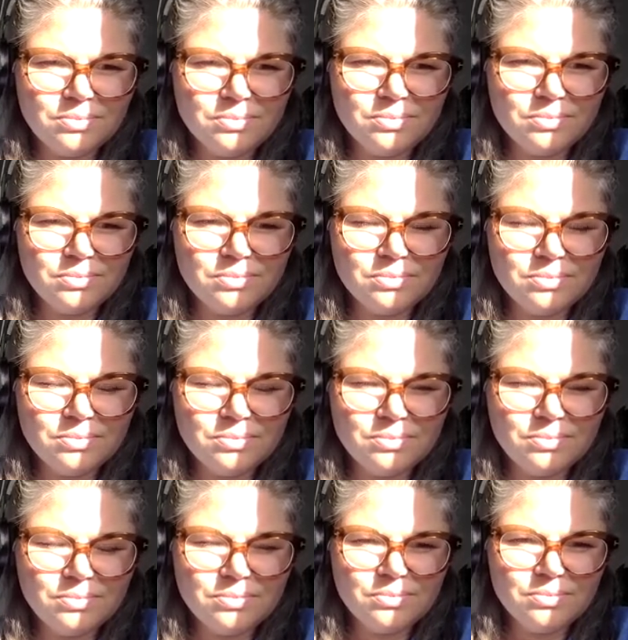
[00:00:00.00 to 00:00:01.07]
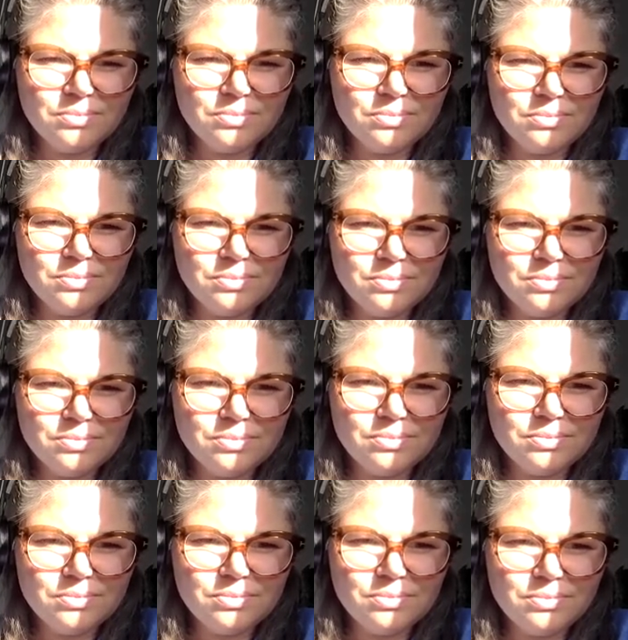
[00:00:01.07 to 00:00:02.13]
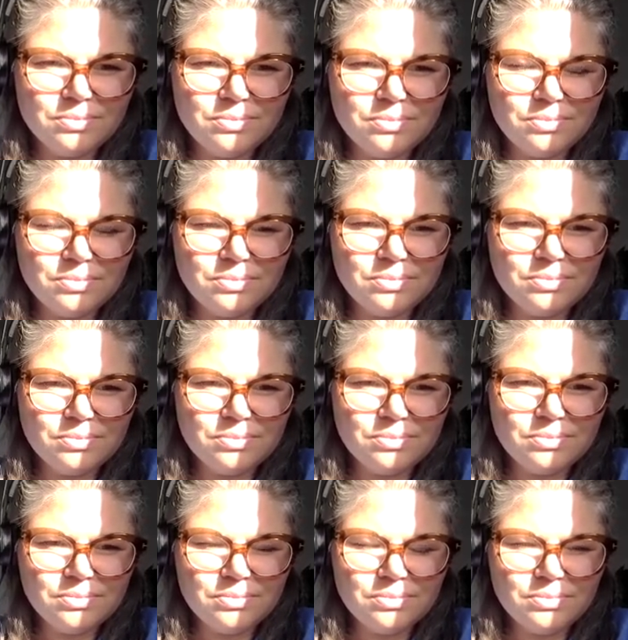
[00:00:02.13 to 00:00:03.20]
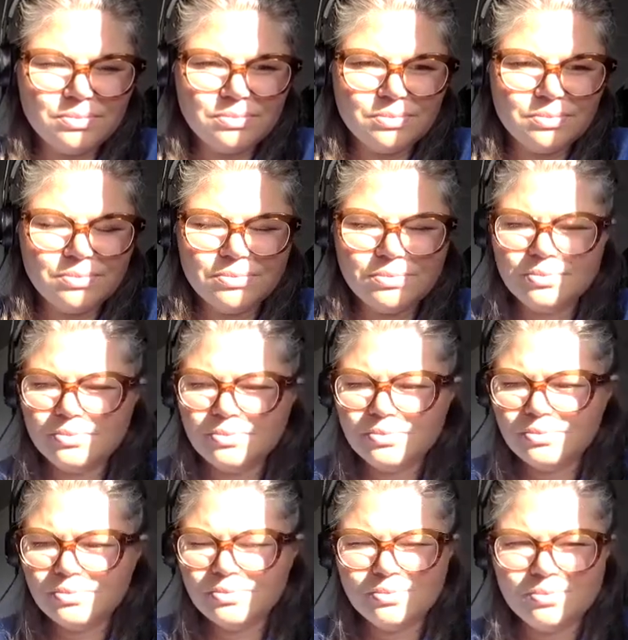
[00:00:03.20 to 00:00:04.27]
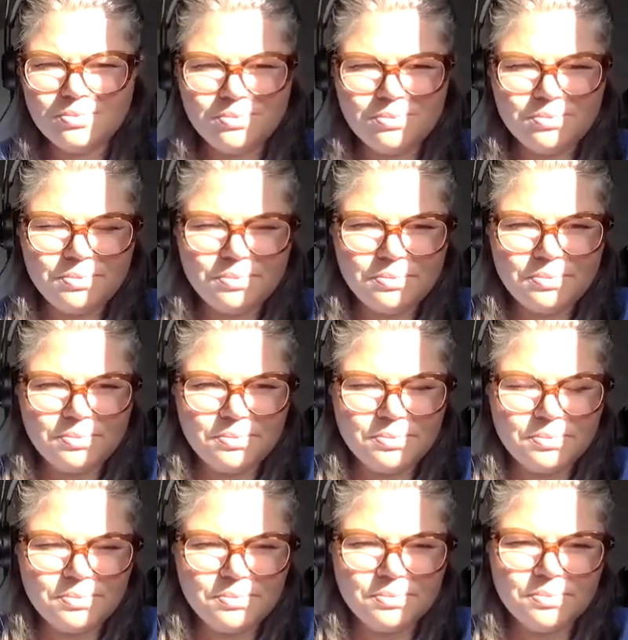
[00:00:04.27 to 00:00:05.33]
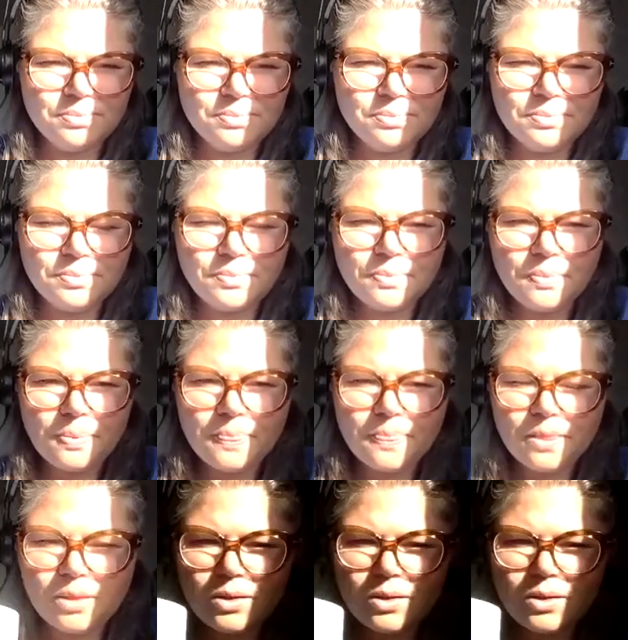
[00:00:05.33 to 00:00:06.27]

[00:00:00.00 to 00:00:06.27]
No words are spoken by the person on screen.